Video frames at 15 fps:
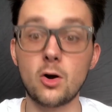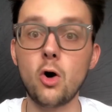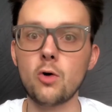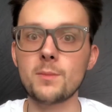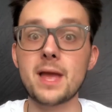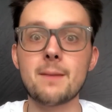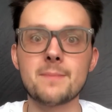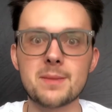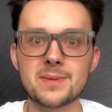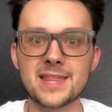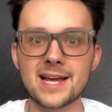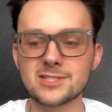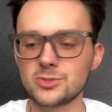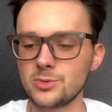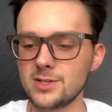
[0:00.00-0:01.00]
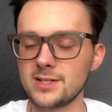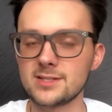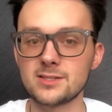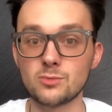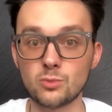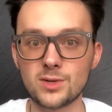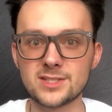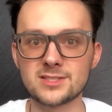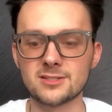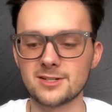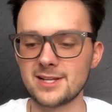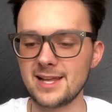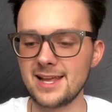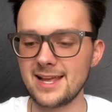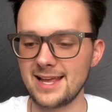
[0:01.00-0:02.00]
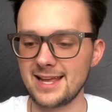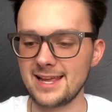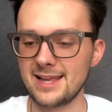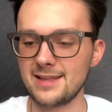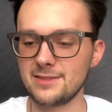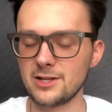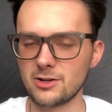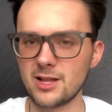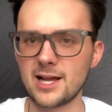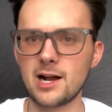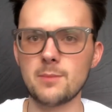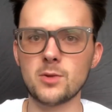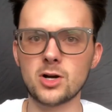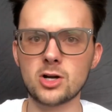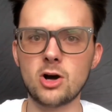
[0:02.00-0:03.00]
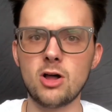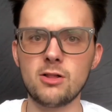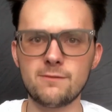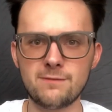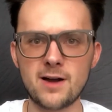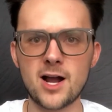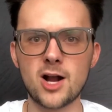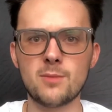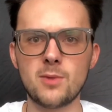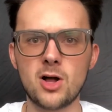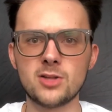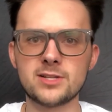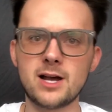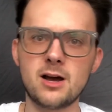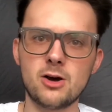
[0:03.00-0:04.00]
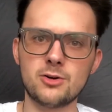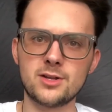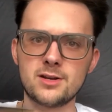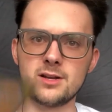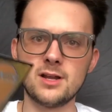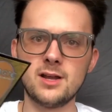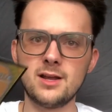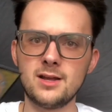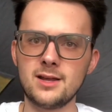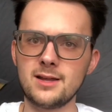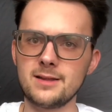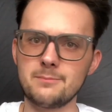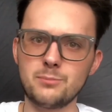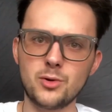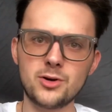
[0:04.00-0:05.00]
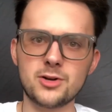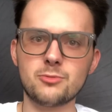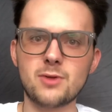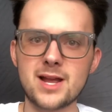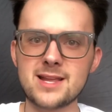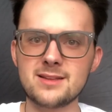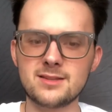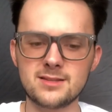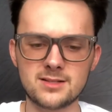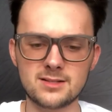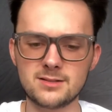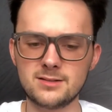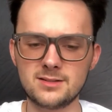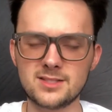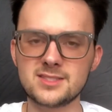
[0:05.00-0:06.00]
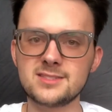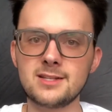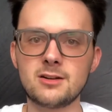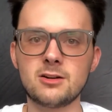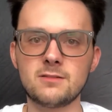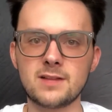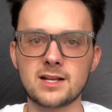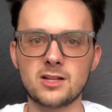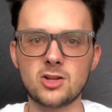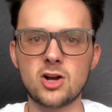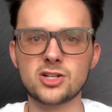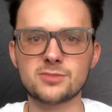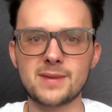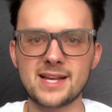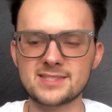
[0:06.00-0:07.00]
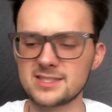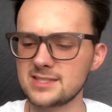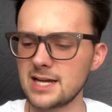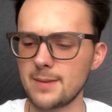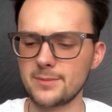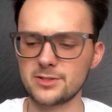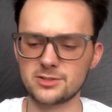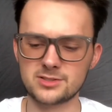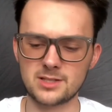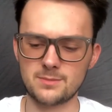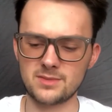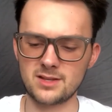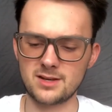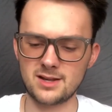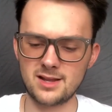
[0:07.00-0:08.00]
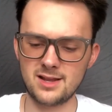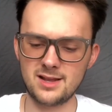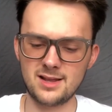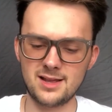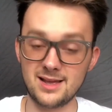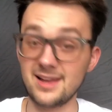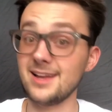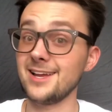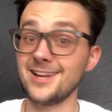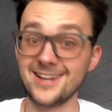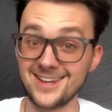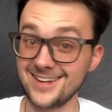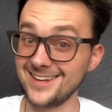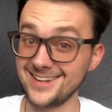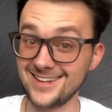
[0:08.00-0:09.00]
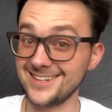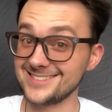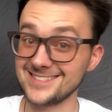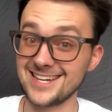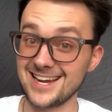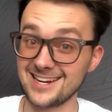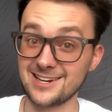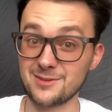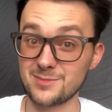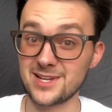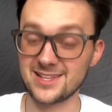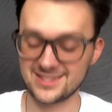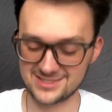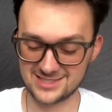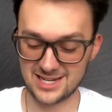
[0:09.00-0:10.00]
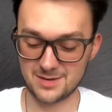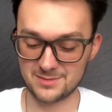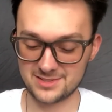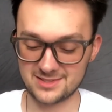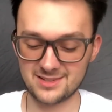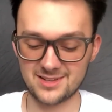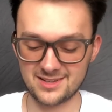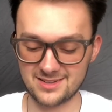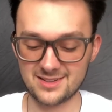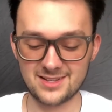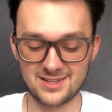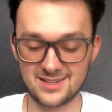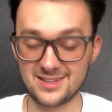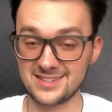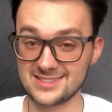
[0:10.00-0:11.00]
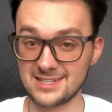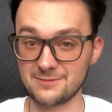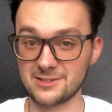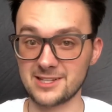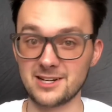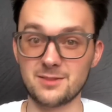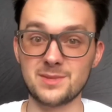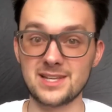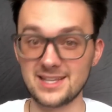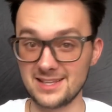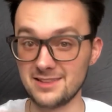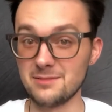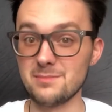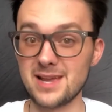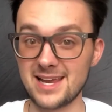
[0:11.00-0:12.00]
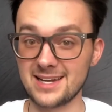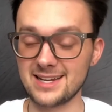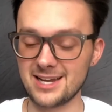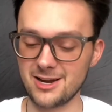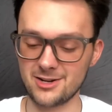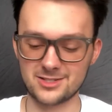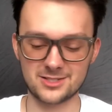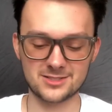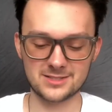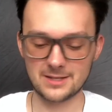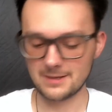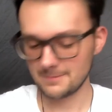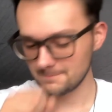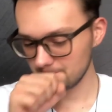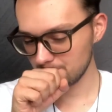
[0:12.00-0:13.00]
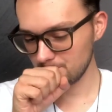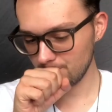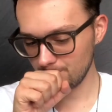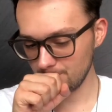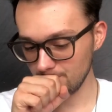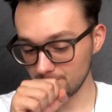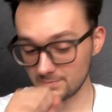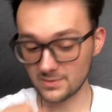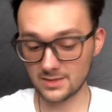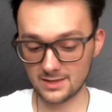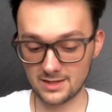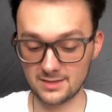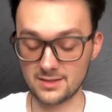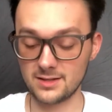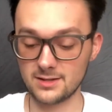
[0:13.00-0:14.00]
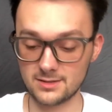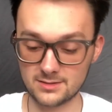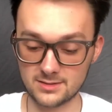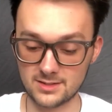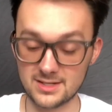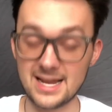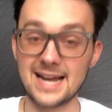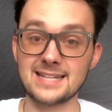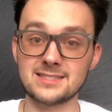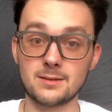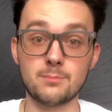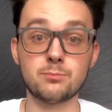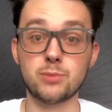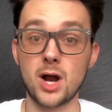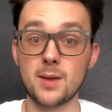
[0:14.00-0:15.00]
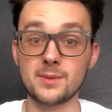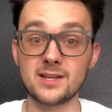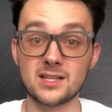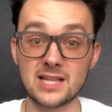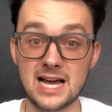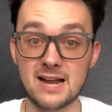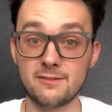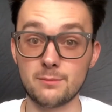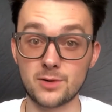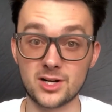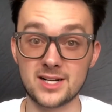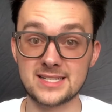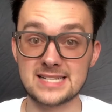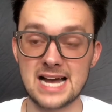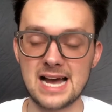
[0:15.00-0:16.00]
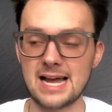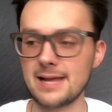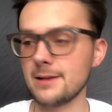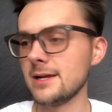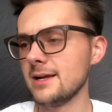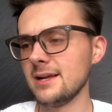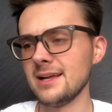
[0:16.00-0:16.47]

Oh man, maybe that's who it is, the wizard. And they're like, I'm gonna call a fireball down and put it right in the center of like a large mass of zombies or something. It's not gonna be in the zombies. It's definitely gonna be in the main characters, in the knights. Probably a lot of them are gonna die.